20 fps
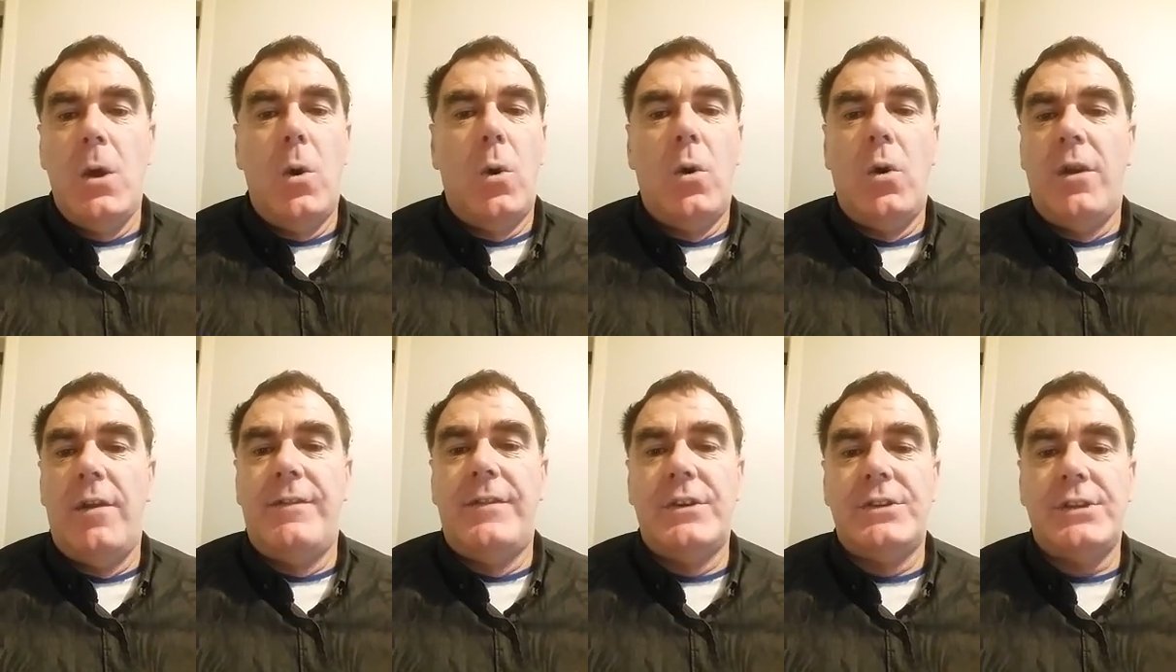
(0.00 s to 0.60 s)

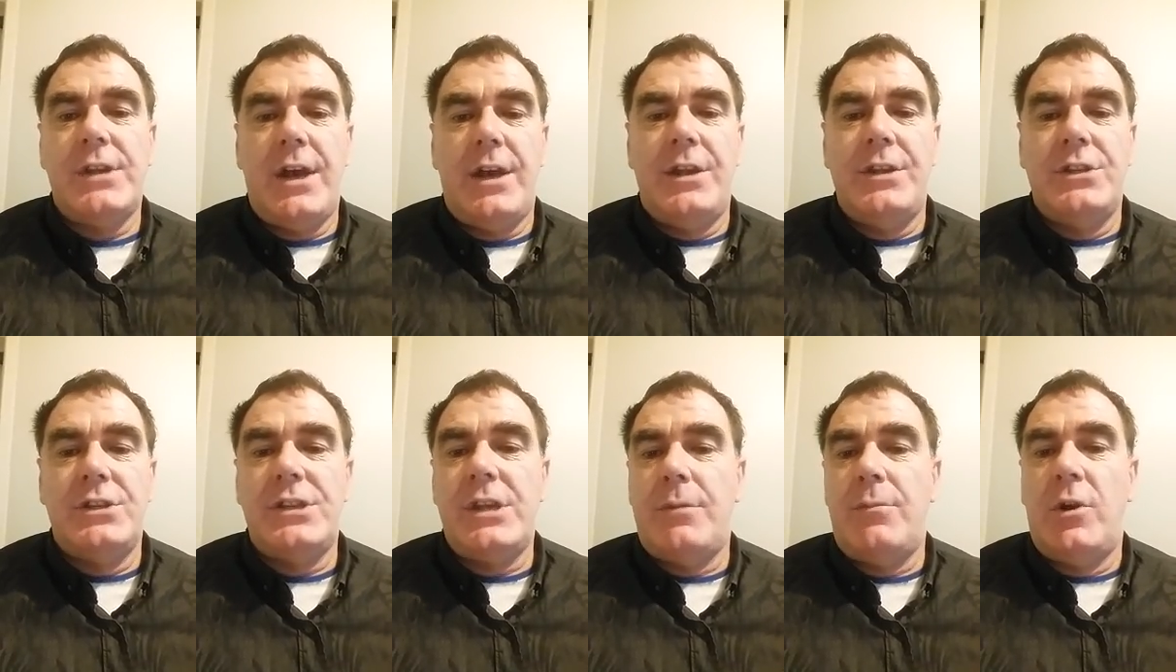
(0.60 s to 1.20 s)
all of a
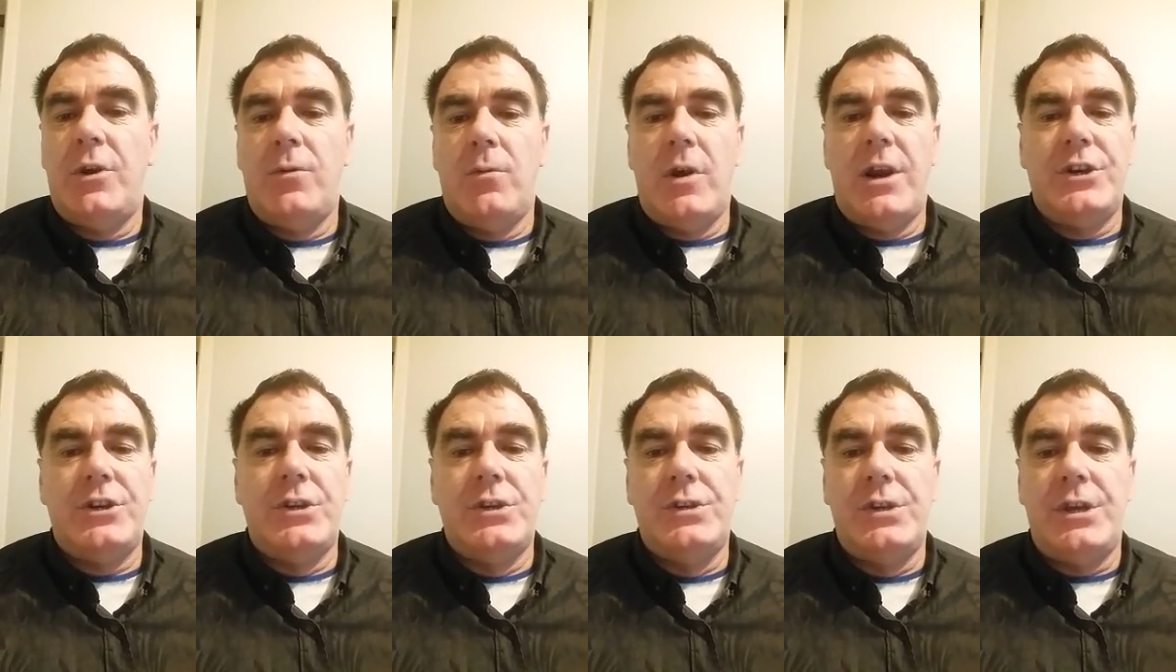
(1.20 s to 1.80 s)
sudden someone
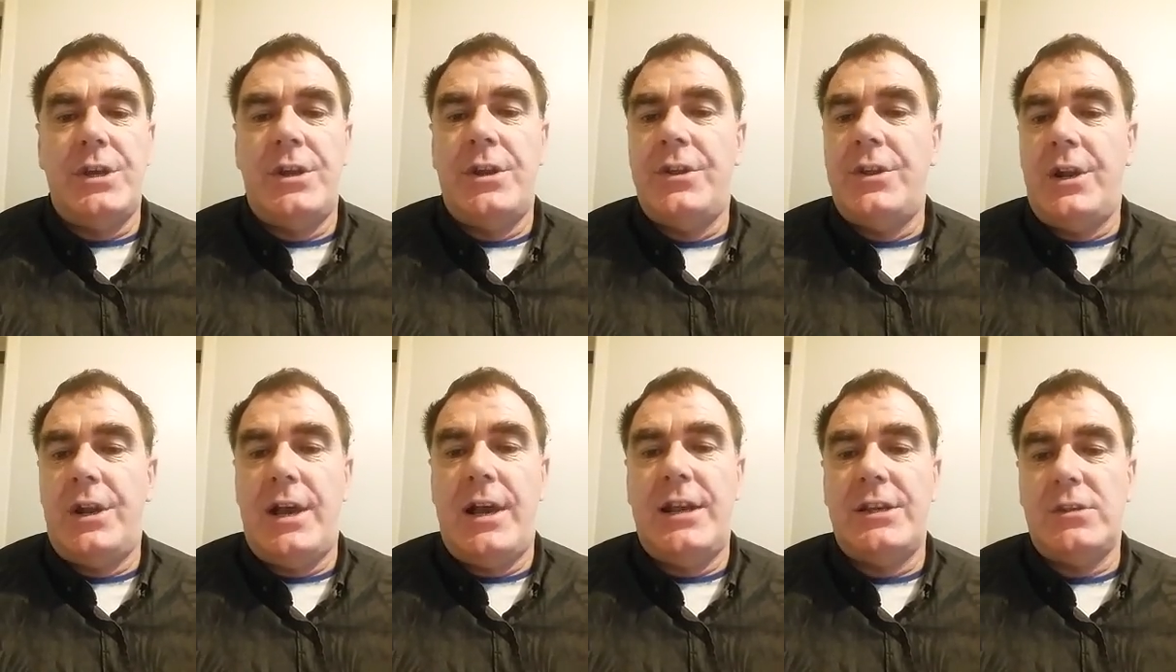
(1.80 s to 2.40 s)
rushes in, and the
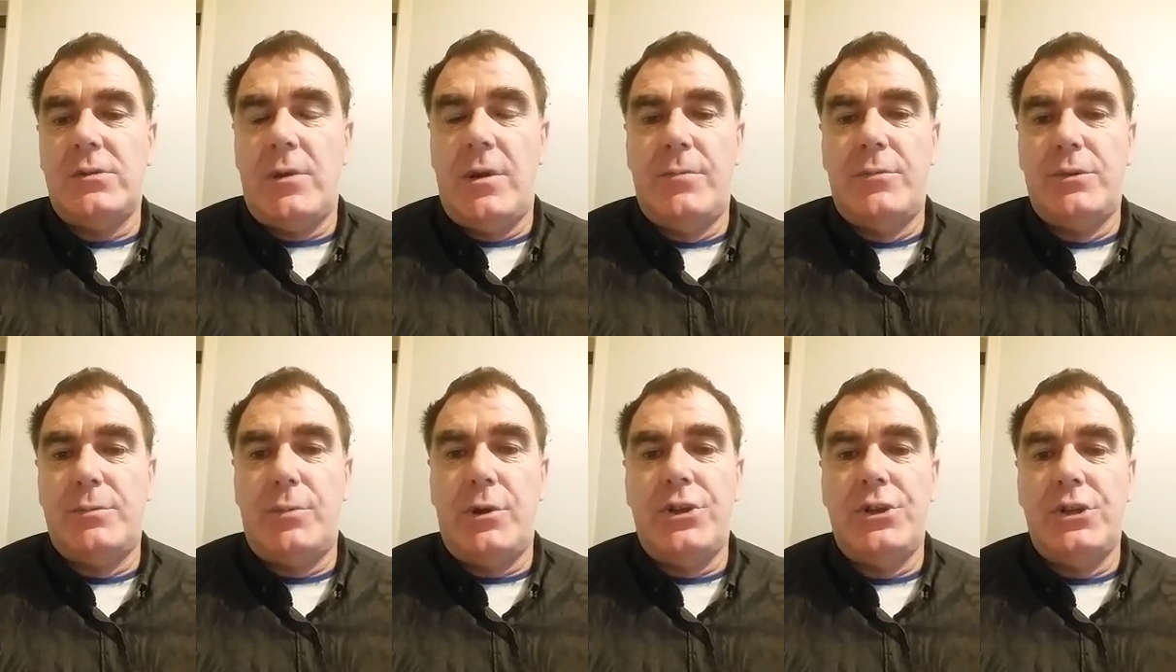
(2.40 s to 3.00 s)
last one
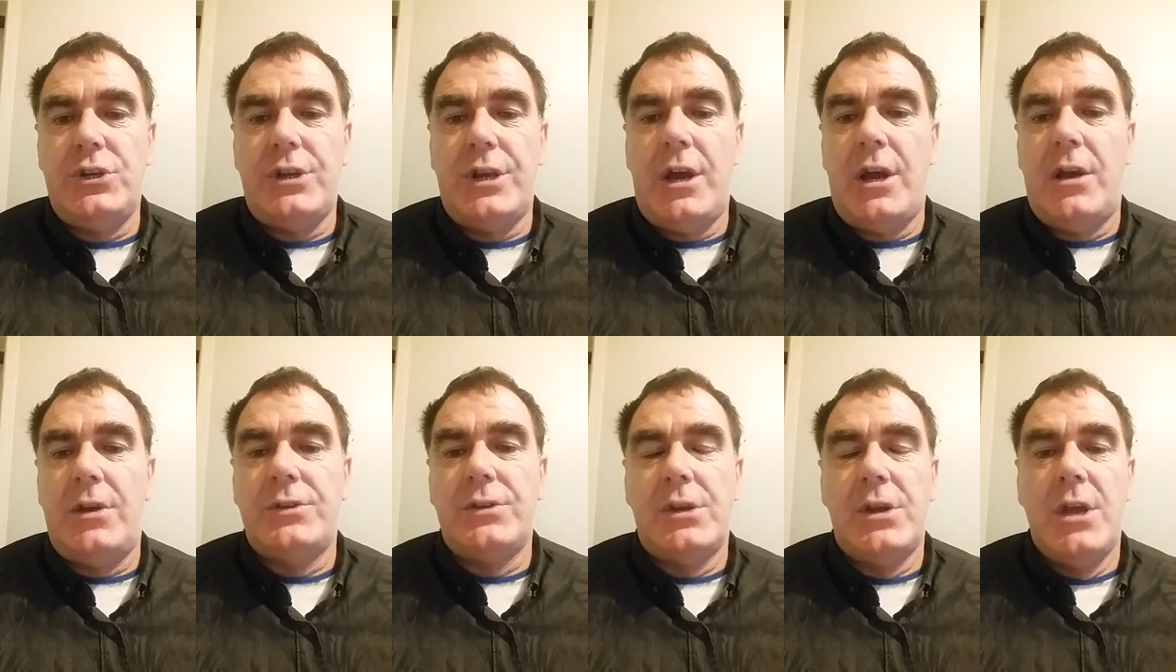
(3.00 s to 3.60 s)
was Prince
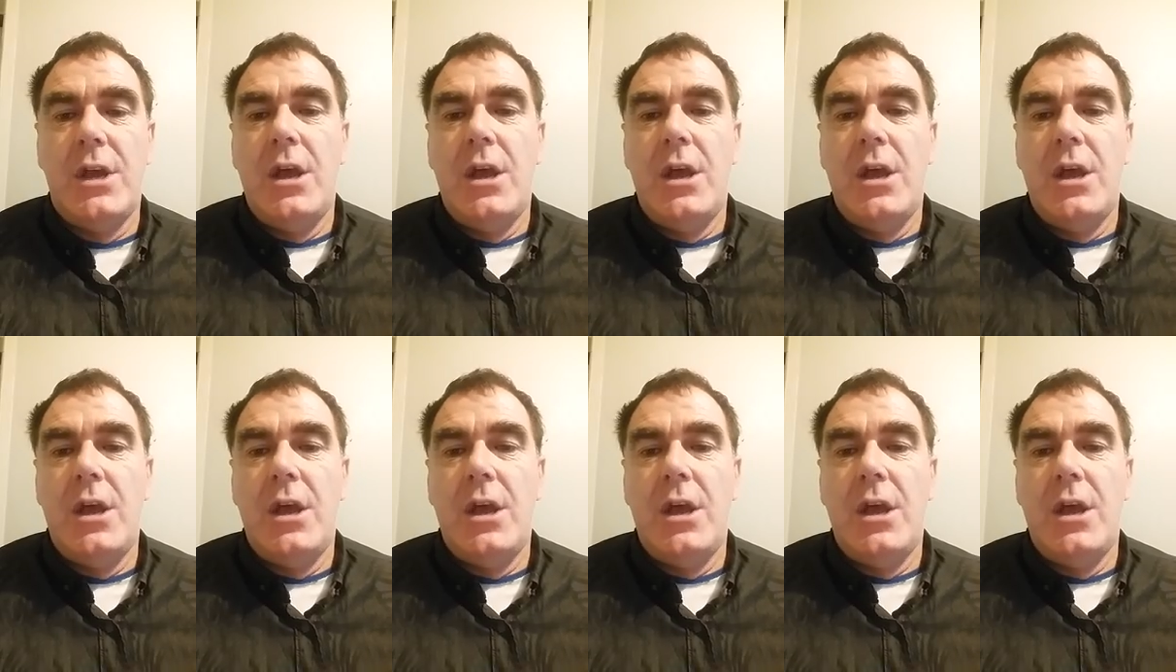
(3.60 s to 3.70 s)
Charles.